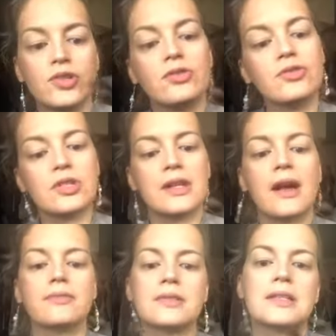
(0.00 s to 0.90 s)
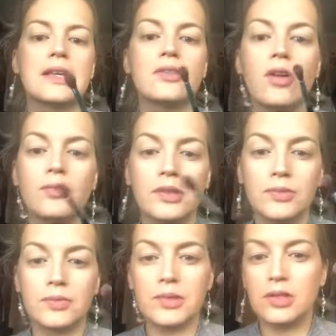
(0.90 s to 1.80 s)
usually I would say normally
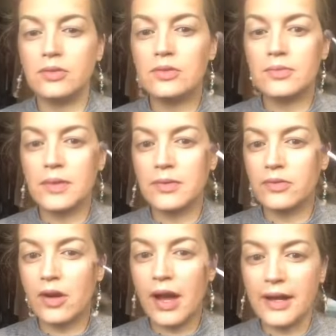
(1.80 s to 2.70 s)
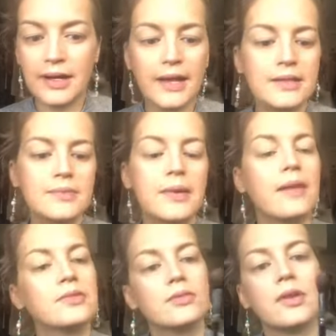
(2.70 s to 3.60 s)
would be used maybe for highlights, but
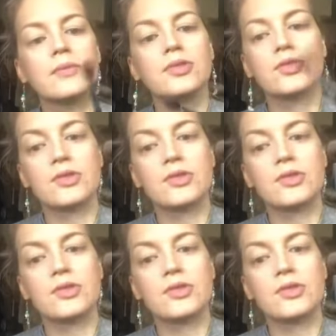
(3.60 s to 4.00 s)
I'm not sure.